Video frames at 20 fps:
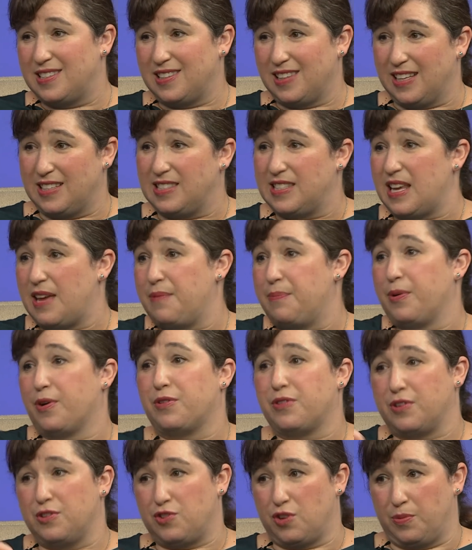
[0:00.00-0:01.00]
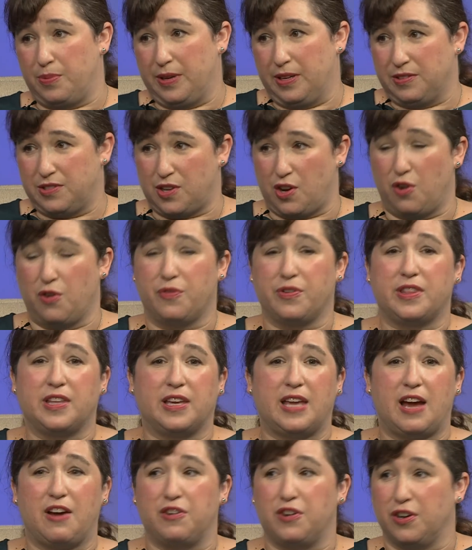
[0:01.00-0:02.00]
let's say, birth control pills, over the
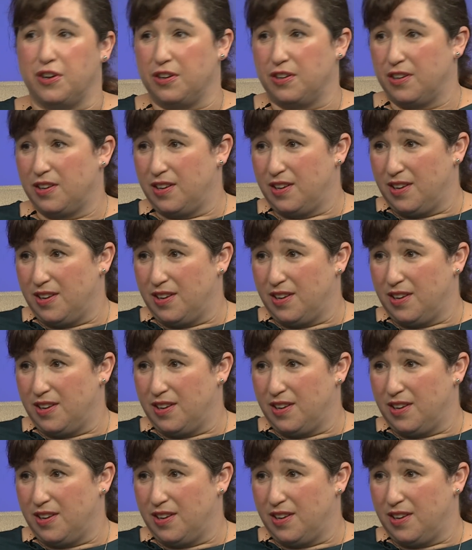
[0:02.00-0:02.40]
counter